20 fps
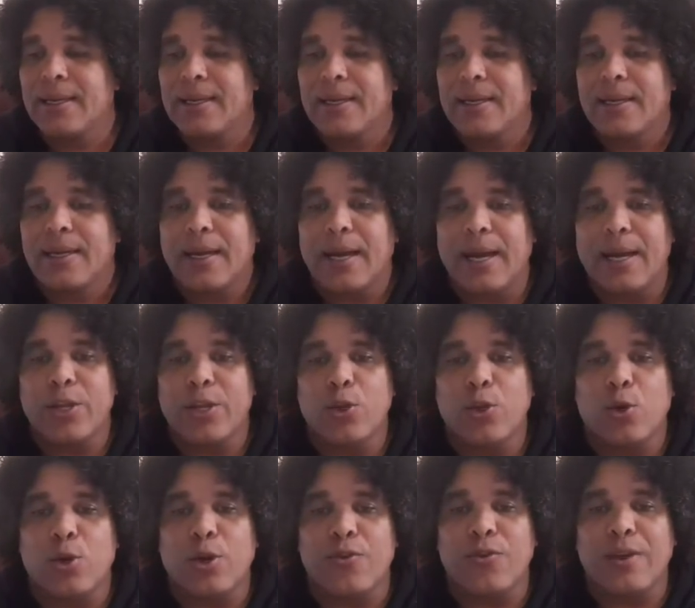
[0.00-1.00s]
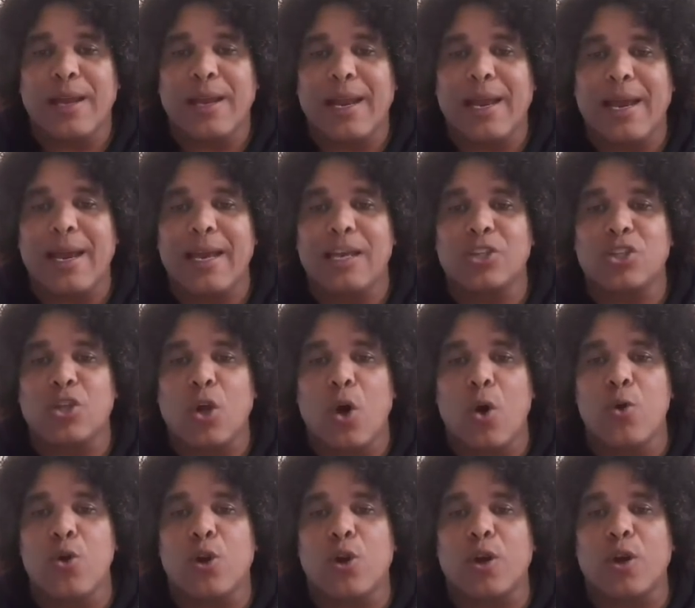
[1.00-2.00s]
And you could realize how
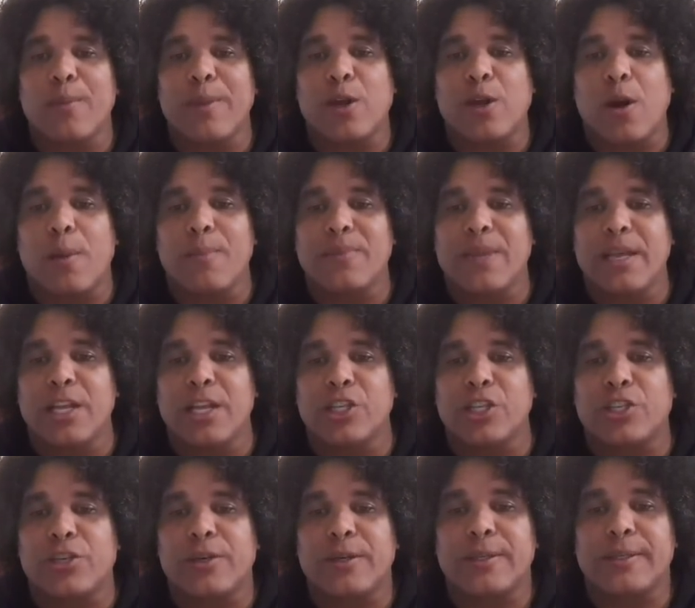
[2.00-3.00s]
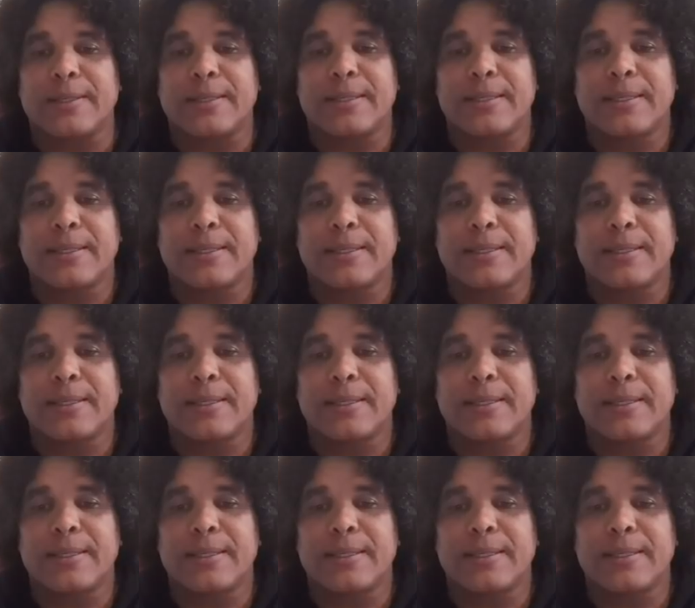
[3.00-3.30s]
you could become dangerous.